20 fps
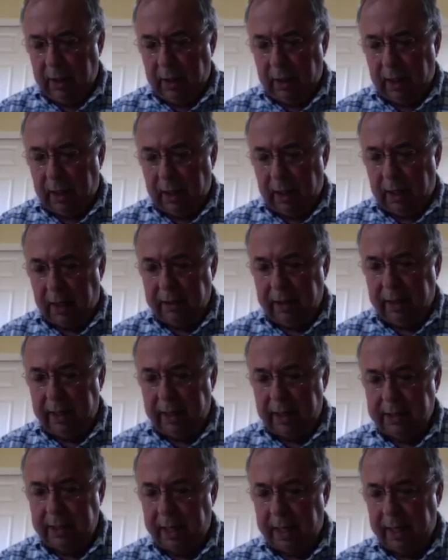uh, they
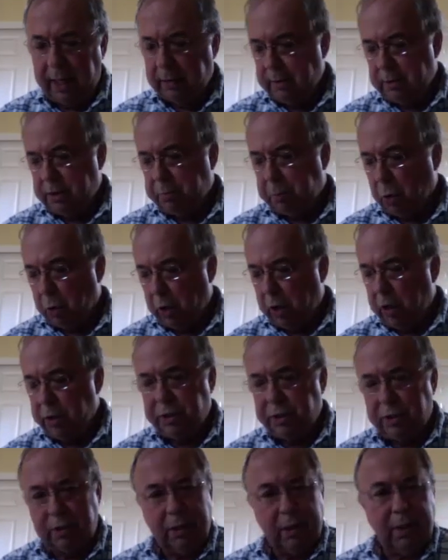attend
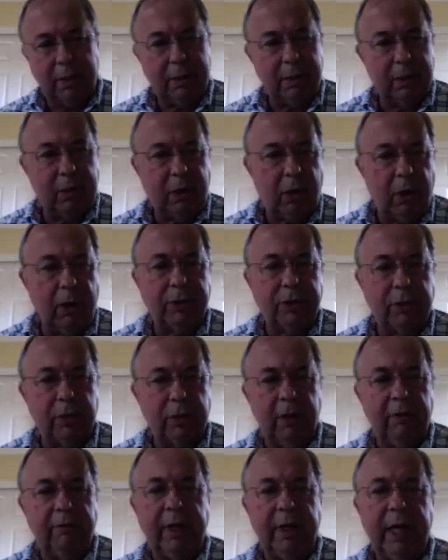sports and
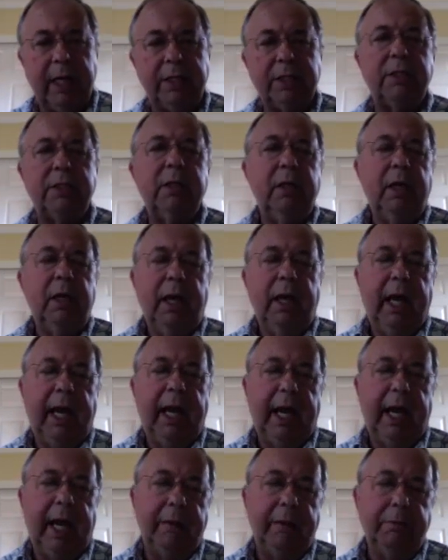cultural events,
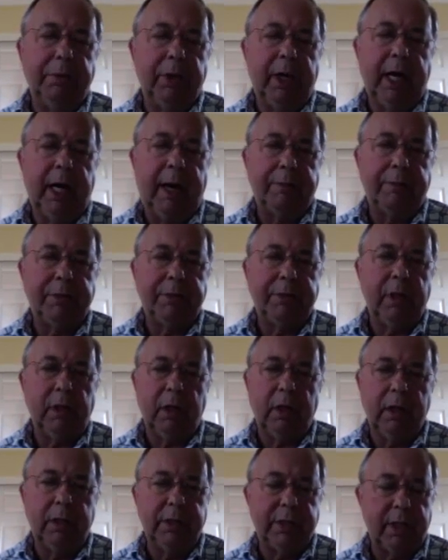and perhaps they
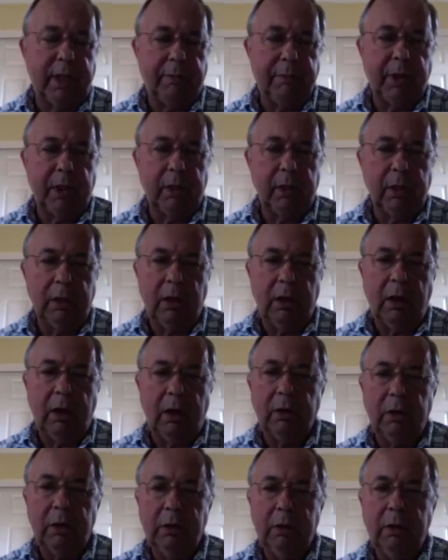learn something
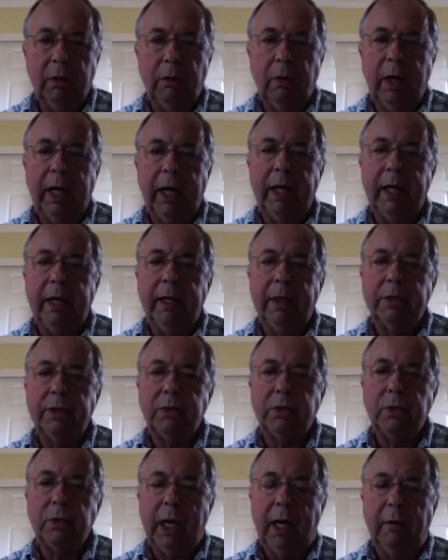along the way as
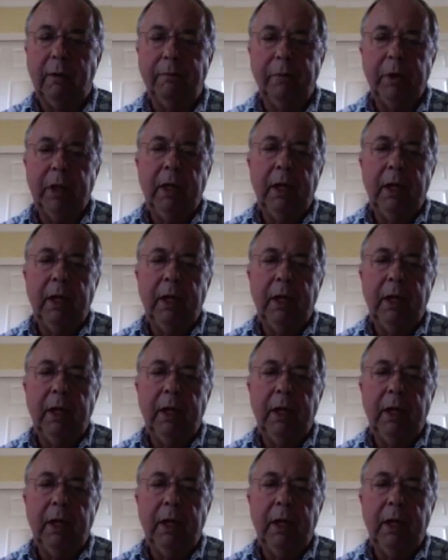well.